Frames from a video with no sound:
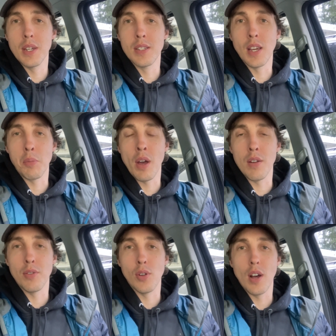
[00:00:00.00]
intake
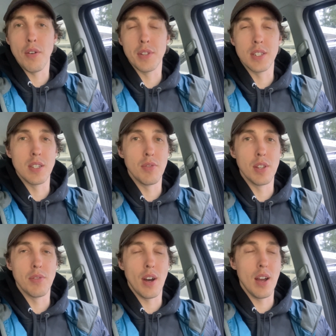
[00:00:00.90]
manifold off of the
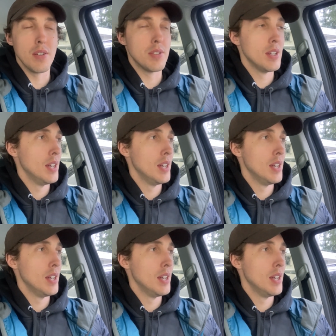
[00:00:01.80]
C55